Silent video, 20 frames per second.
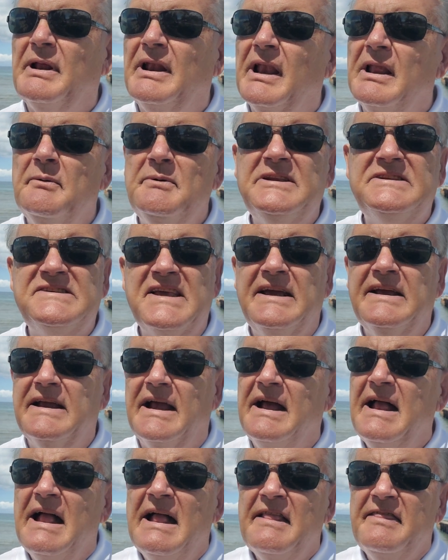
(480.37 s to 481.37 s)
And let me tell
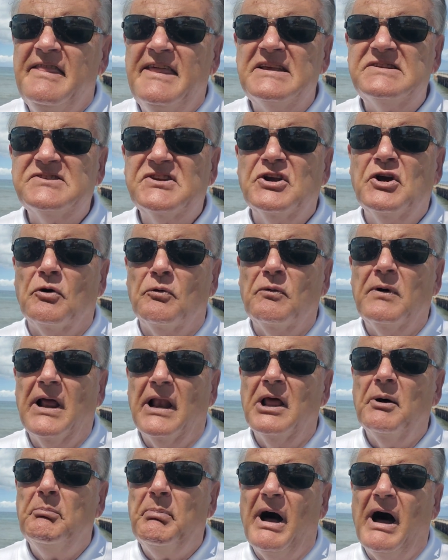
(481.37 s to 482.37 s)
you, this
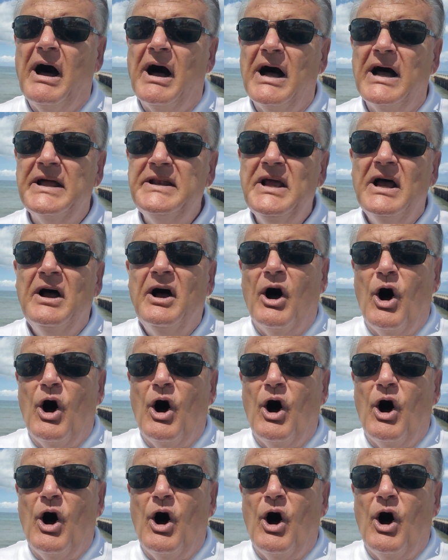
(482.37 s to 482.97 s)
gorilla pod,